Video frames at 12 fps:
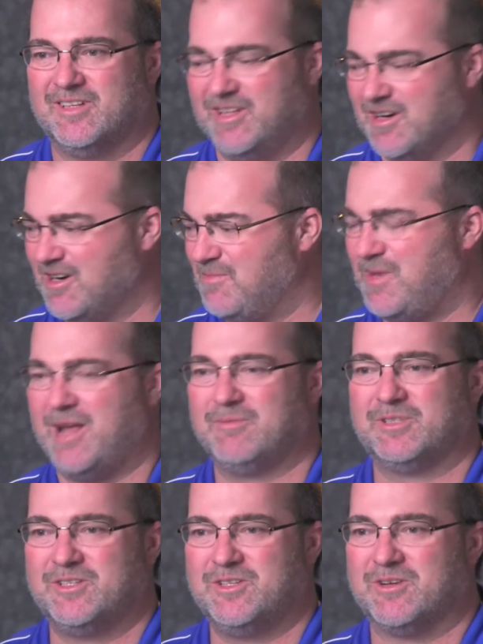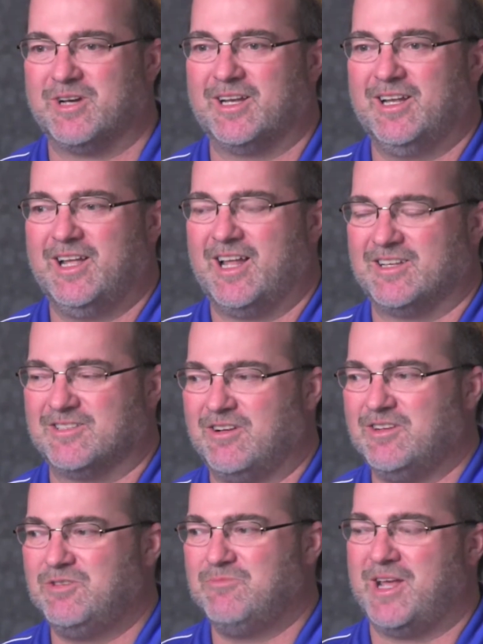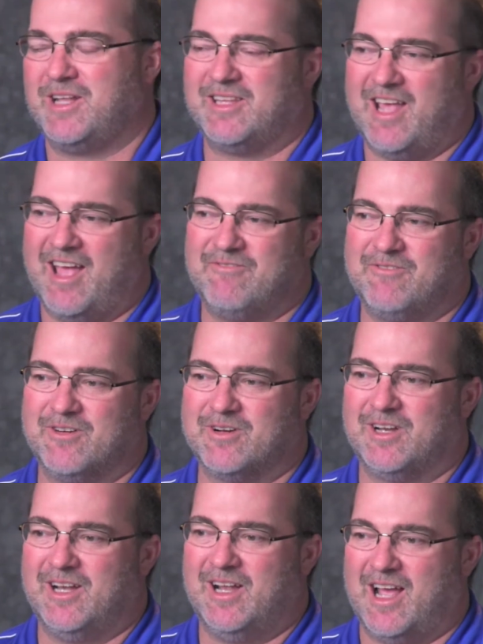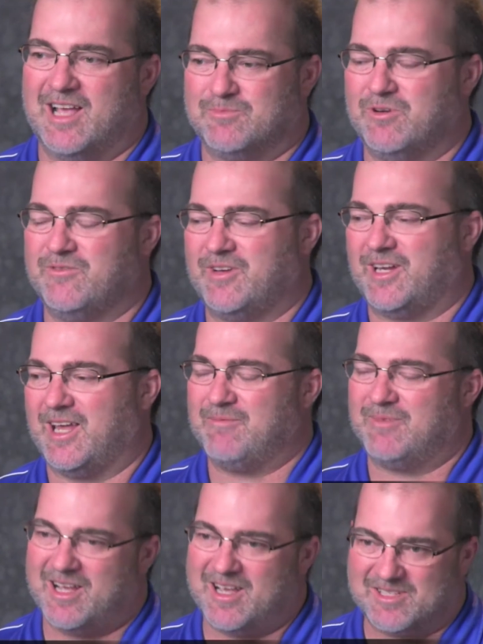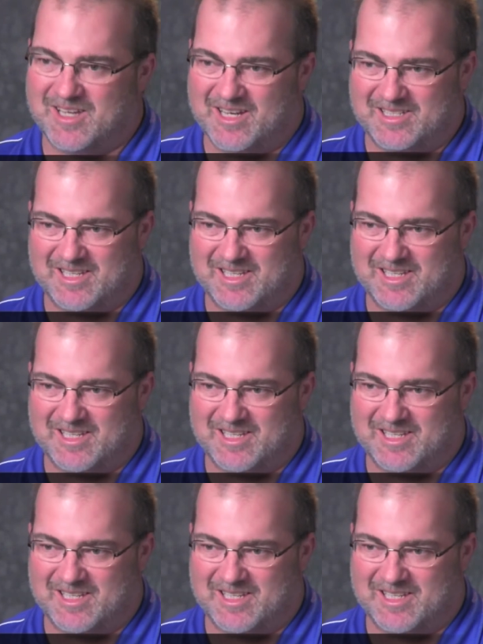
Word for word: They're going to be able to do it. And as long as you make the effort as Perfect Game does,